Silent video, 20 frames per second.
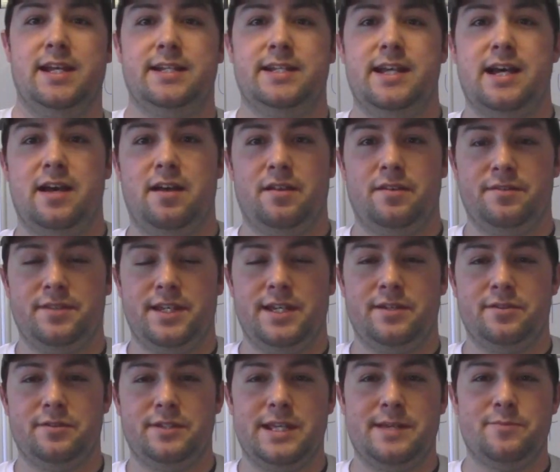Now
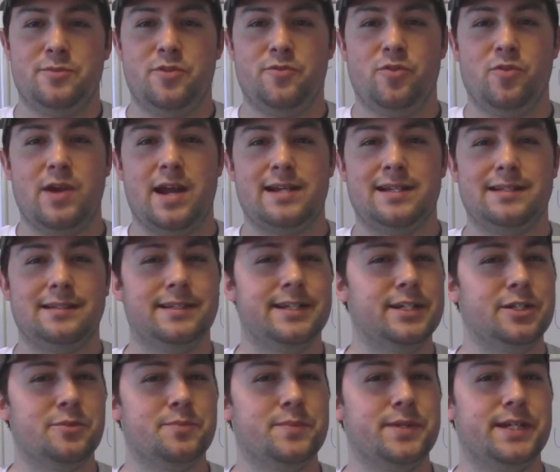they move around a
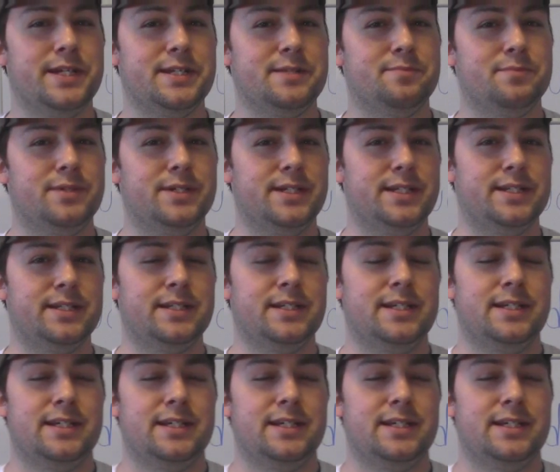little bit, but